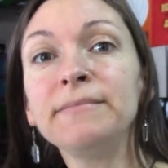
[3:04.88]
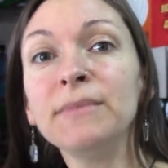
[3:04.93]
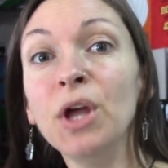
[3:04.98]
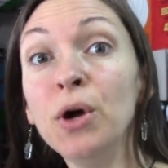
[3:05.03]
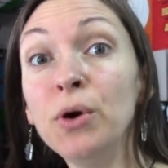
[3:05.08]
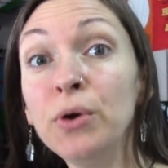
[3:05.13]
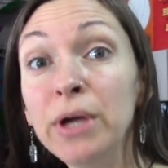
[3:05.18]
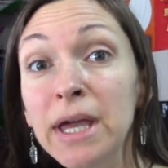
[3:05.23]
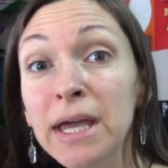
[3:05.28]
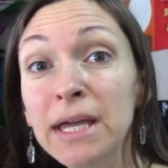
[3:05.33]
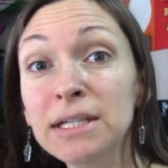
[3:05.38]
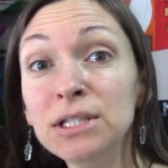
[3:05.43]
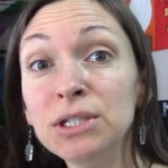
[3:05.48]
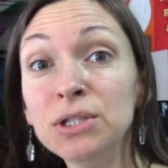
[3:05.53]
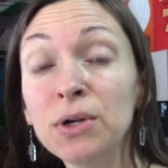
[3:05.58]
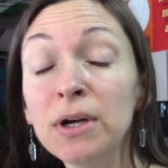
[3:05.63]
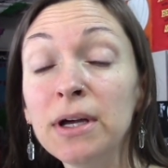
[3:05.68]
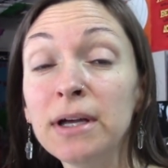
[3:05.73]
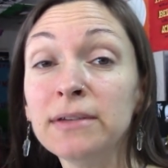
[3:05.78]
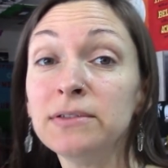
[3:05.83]
Okay,
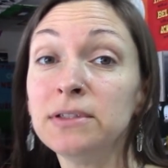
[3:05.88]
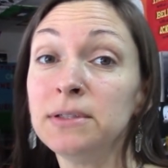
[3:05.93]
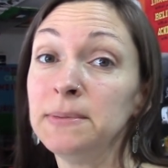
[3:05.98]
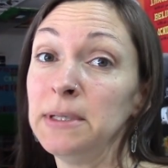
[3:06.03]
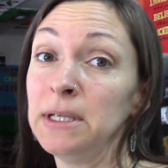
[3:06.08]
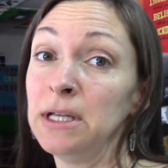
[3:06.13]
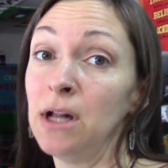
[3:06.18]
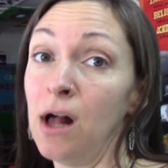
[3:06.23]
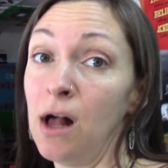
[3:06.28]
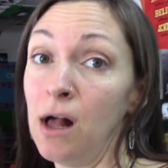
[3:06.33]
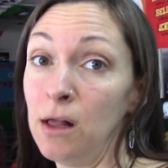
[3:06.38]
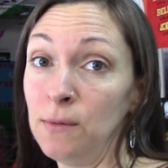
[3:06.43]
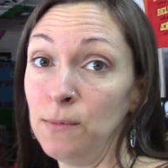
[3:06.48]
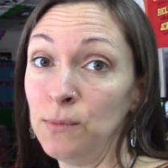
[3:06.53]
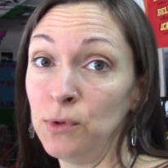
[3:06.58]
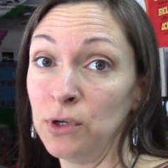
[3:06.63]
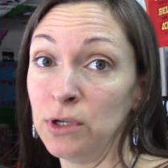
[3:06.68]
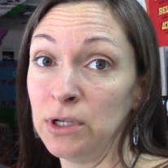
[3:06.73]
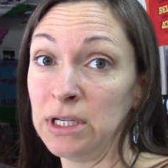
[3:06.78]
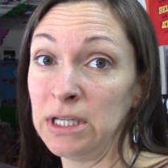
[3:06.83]
so I've spent all
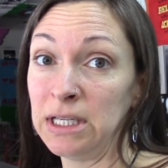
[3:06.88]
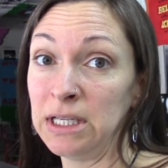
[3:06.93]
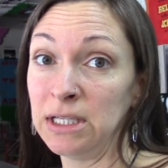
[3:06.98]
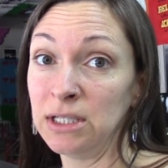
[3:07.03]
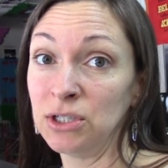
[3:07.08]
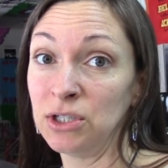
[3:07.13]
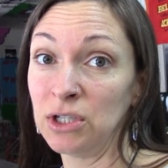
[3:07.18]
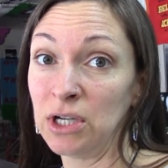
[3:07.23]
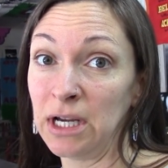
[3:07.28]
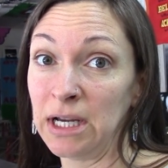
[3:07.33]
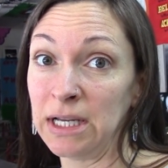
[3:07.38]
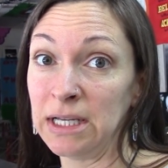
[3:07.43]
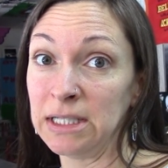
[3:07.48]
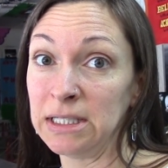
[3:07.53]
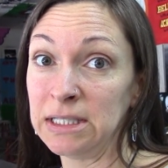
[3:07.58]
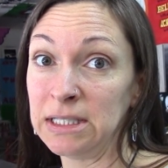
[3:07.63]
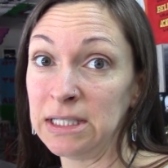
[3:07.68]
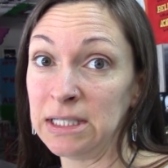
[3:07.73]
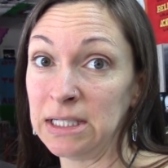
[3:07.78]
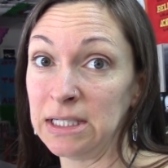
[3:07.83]
morning
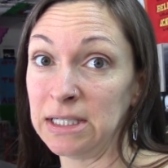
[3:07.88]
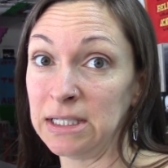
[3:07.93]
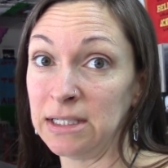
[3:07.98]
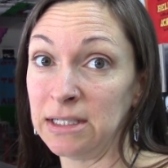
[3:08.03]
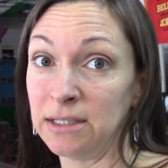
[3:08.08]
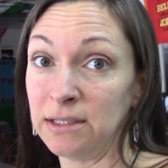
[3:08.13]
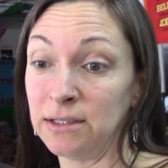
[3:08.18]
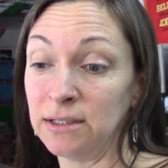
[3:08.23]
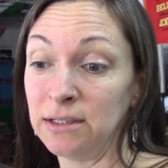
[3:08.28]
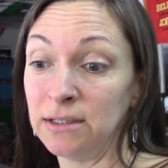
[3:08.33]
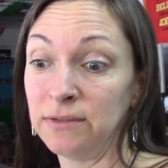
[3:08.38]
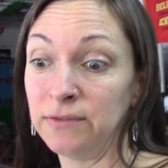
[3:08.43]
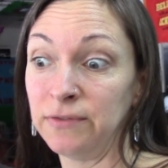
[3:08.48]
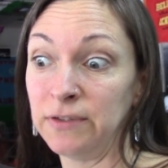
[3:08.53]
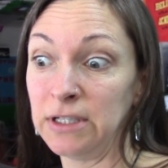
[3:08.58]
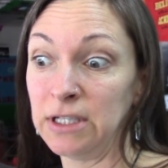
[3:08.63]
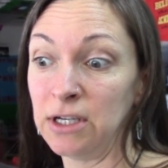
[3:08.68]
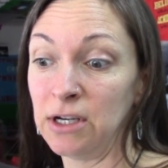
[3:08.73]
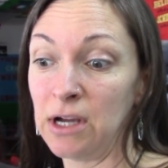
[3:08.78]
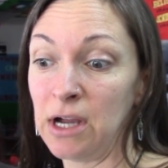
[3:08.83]
trying to
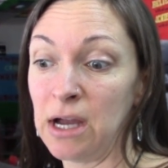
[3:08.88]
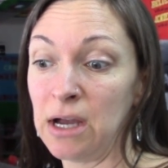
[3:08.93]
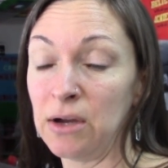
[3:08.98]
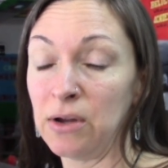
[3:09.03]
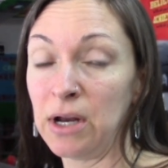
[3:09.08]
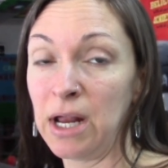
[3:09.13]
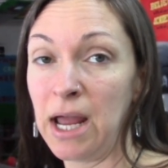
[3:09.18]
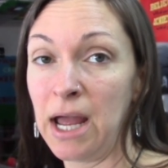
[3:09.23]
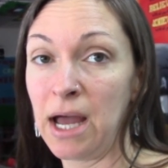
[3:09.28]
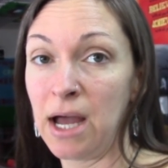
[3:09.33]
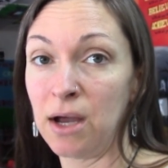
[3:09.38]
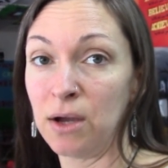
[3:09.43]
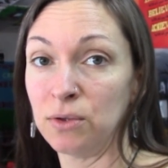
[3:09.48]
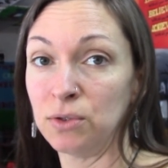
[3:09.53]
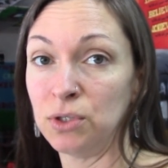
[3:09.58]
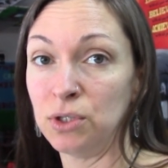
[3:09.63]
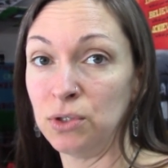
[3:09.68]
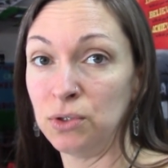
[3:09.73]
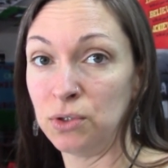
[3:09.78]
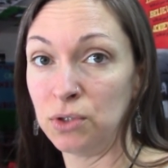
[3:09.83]
figure out how
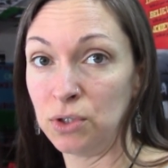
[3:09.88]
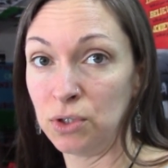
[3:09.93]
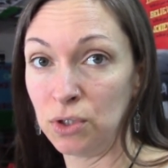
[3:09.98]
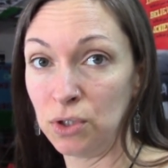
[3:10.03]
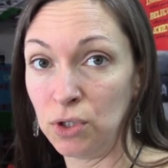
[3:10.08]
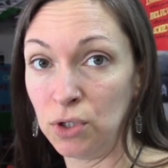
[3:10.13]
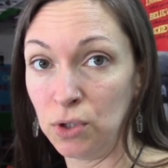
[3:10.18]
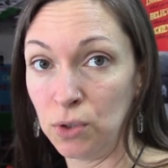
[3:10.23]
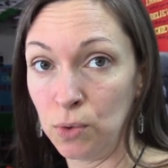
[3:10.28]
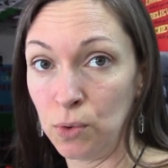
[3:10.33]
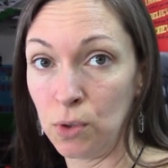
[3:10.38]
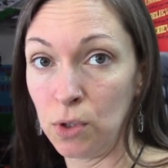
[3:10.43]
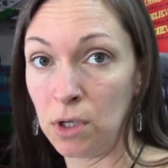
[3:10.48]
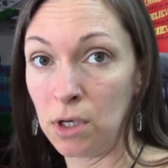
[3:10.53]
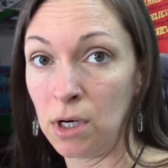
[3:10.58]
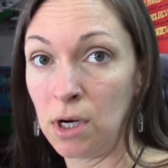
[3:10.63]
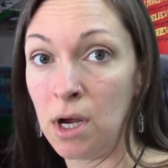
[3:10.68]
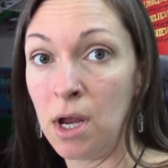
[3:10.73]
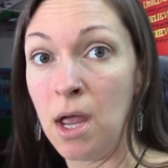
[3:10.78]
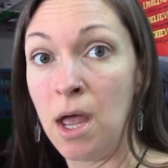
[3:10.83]
to
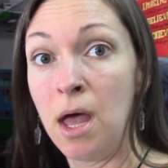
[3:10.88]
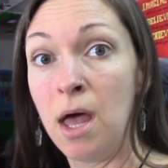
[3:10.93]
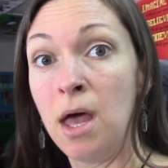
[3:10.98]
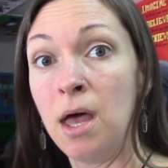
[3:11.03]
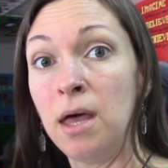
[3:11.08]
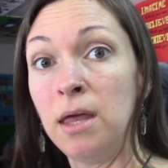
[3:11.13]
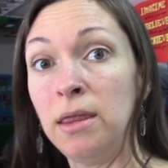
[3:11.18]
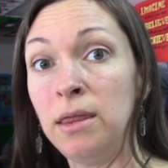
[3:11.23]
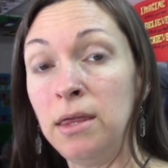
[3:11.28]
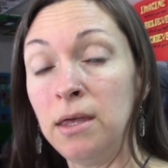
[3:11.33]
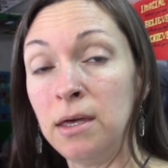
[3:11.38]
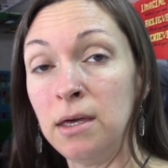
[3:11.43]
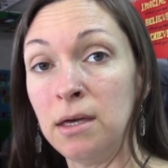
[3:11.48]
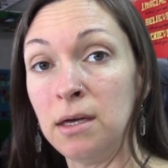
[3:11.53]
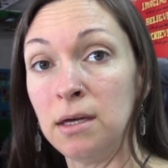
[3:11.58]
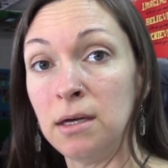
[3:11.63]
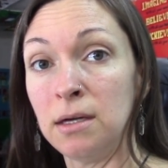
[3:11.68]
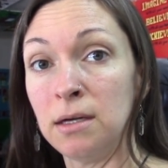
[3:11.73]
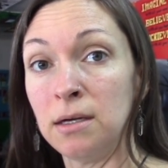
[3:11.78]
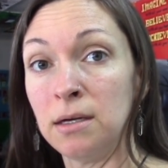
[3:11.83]
secure
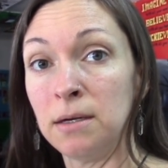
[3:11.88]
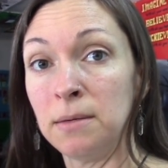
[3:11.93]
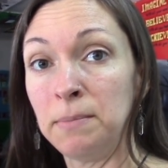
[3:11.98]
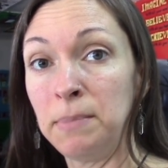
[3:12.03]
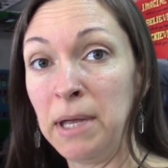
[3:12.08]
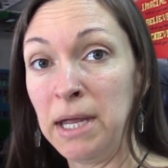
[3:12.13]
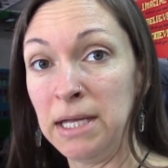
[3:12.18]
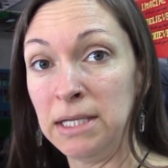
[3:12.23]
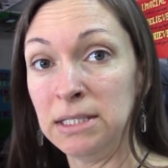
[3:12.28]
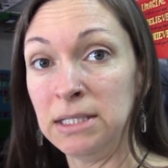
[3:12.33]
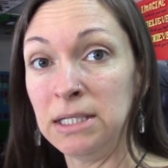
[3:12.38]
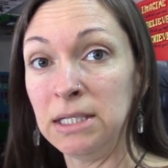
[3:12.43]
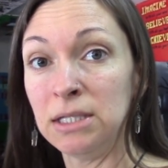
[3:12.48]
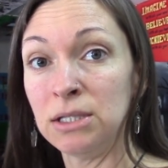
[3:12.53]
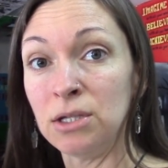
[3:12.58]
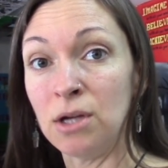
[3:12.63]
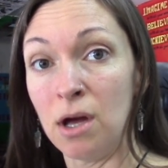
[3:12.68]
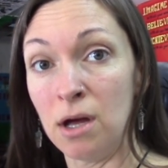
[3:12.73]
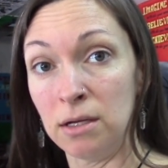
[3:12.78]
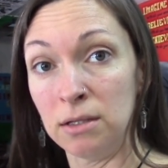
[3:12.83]
the
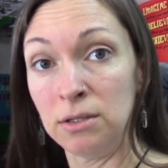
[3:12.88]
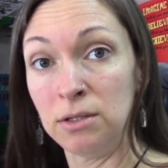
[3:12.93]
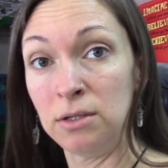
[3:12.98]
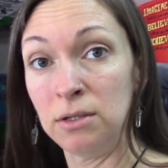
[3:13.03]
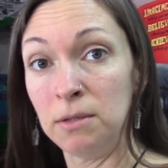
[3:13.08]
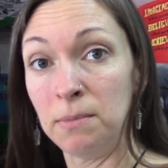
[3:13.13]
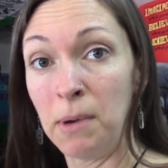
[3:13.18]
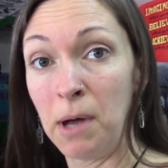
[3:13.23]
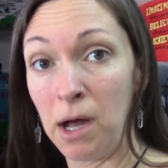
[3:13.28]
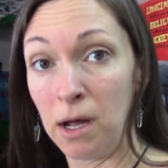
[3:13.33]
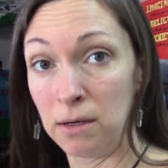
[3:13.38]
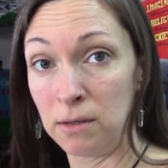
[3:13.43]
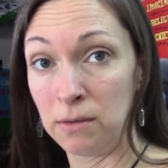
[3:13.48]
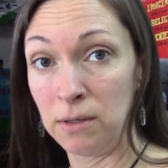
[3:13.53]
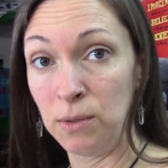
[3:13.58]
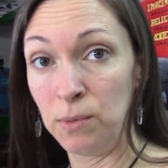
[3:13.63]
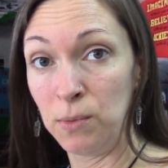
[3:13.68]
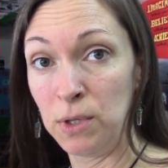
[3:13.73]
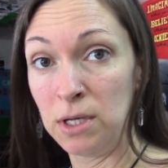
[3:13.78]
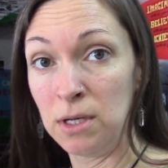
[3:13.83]
paintings onto the
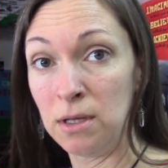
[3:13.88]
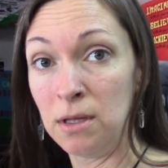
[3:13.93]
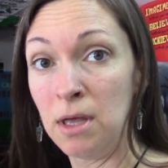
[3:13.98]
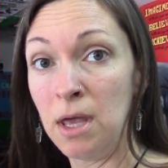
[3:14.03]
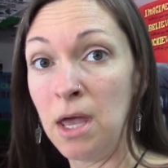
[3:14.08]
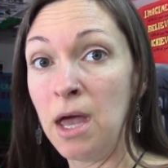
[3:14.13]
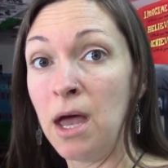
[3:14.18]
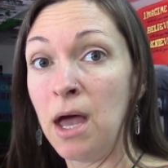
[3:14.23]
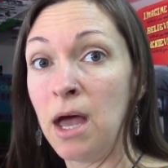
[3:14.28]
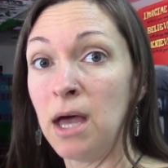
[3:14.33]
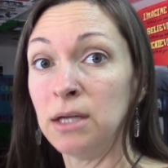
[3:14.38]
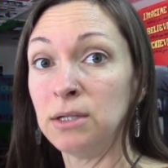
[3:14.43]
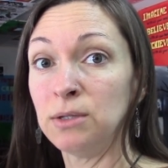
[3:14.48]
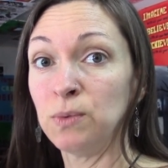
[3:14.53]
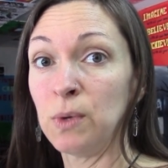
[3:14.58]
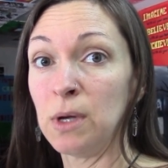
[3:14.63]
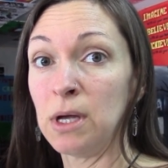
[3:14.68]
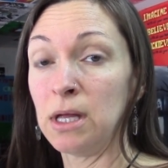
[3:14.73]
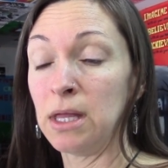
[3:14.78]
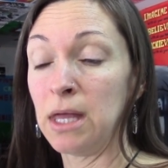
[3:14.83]
pottery wheel as
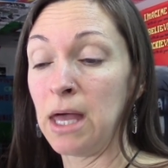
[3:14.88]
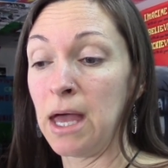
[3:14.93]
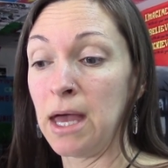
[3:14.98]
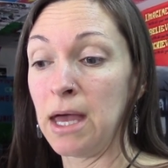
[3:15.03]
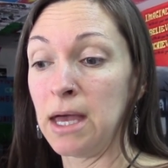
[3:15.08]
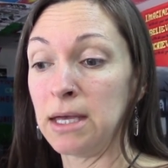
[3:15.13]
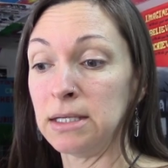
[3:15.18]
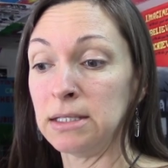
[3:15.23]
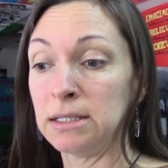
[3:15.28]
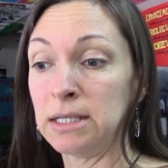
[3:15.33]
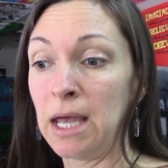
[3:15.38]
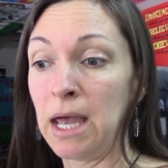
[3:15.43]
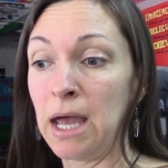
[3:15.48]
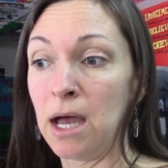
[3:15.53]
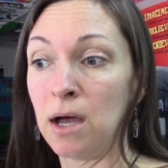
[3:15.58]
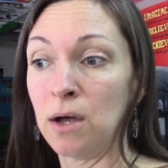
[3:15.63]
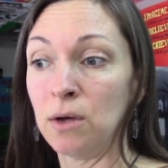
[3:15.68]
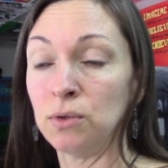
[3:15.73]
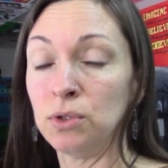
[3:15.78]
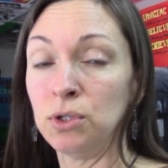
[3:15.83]
well as
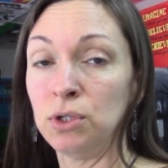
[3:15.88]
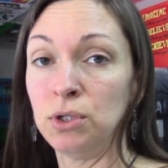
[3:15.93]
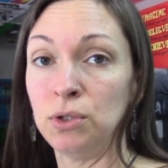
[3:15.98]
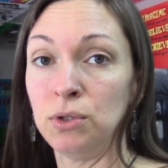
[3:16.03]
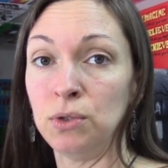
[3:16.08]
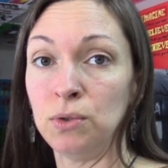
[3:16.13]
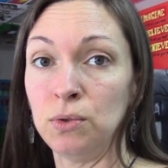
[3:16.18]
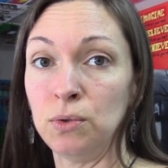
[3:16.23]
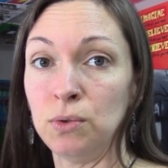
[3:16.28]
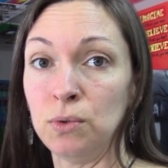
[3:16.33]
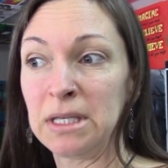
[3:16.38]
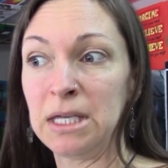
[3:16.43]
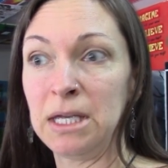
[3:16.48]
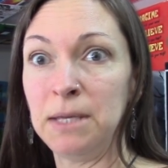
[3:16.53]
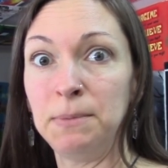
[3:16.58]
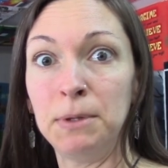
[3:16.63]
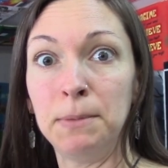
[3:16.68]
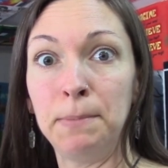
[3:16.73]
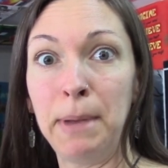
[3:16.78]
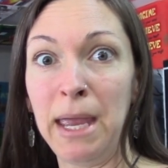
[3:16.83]
how to
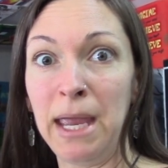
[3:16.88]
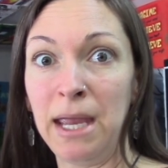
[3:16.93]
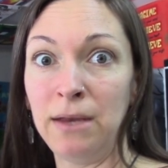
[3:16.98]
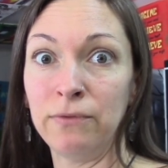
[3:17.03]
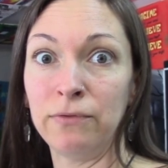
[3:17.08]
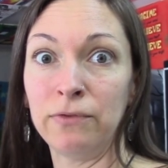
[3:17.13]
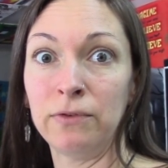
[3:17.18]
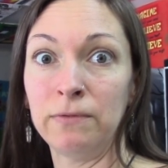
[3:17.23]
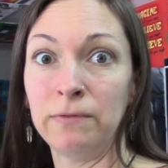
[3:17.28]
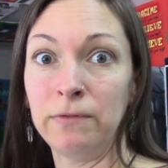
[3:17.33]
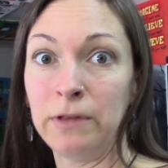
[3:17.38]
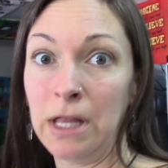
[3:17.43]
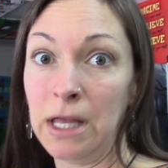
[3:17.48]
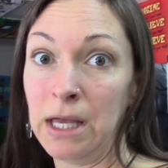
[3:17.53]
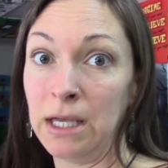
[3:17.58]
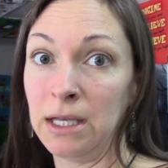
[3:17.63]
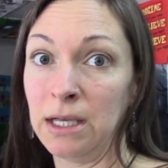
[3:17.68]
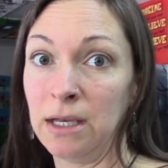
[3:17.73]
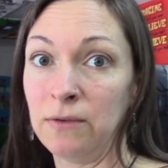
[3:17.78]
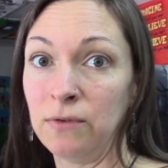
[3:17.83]
keep the paint from
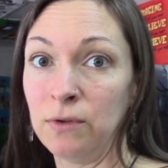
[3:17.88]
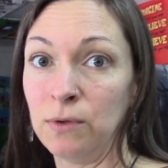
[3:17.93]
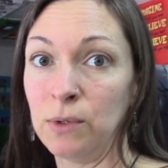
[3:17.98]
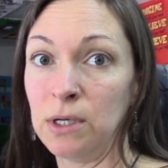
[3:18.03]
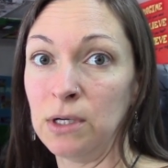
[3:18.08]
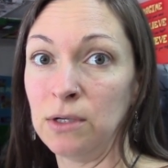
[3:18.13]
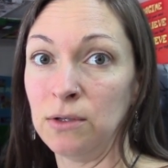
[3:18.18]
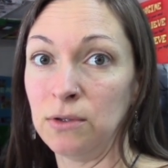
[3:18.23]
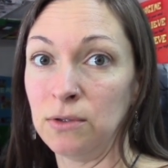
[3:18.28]
flying everywhere.